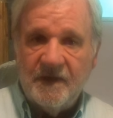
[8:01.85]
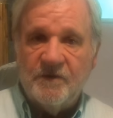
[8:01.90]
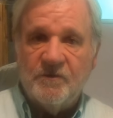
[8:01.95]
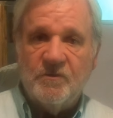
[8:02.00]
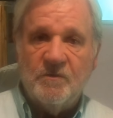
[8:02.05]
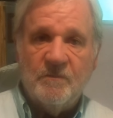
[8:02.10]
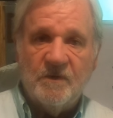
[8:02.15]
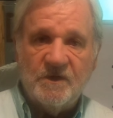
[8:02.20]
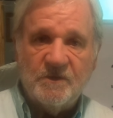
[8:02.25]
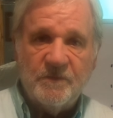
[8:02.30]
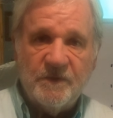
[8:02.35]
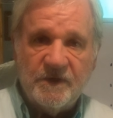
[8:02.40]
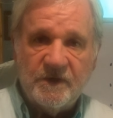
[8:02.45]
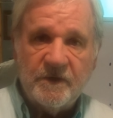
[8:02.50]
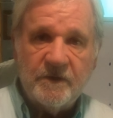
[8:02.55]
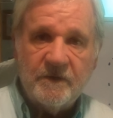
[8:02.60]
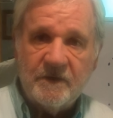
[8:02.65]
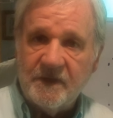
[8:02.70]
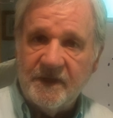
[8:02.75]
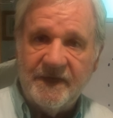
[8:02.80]
too much
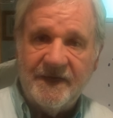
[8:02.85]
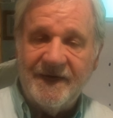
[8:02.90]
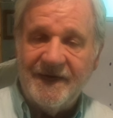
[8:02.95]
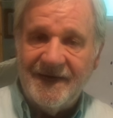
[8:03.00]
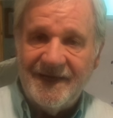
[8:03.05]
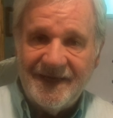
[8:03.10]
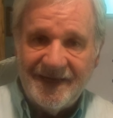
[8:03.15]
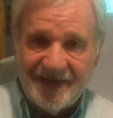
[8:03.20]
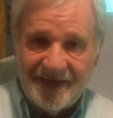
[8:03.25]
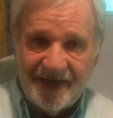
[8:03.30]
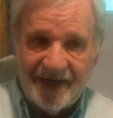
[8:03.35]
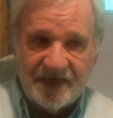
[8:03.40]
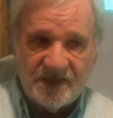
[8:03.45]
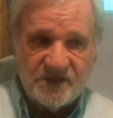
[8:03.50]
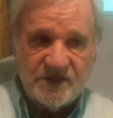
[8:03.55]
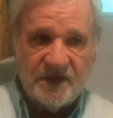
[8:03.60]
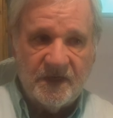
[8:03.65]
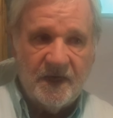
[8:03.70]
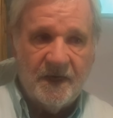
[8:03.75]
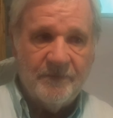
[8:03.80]
material in it and it
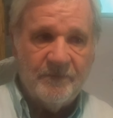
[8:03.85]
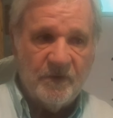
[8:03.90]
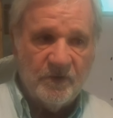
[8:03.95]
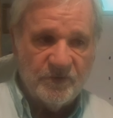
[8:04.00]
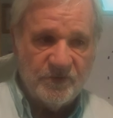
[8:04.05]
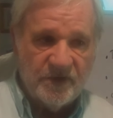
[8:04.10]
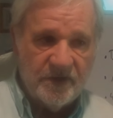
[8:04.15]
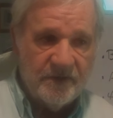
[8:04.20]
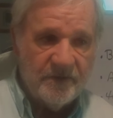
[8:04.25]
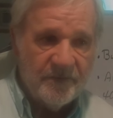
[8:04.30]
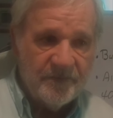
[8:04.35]
hasn't composted.